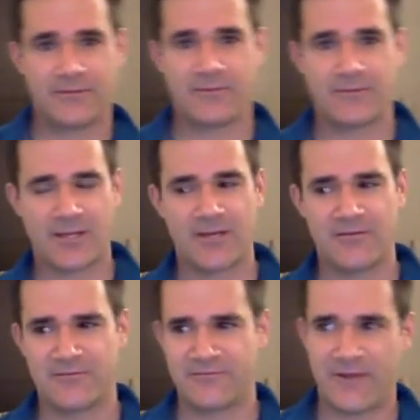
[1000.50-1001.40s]
kind
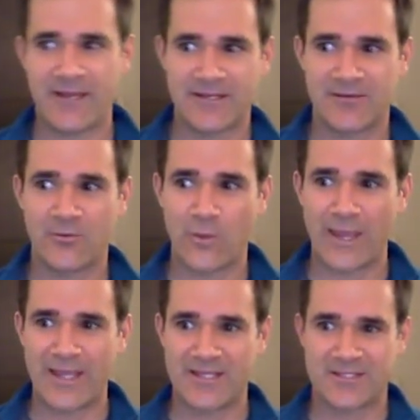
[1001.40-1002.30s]
of find a
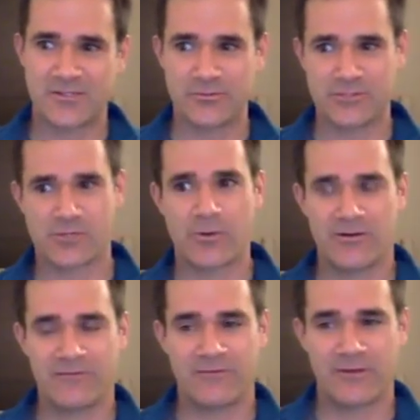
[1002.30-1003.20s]
way to square
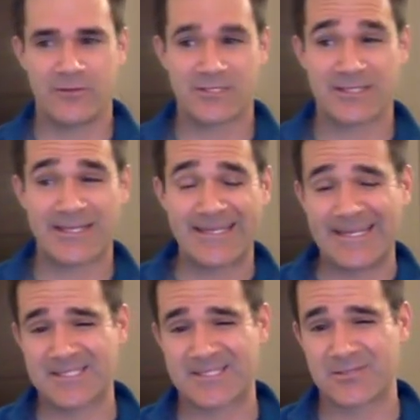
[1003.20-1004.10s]
it very much late
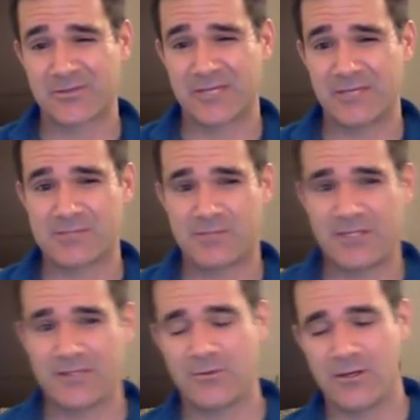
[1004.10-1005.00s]
and still keep speed.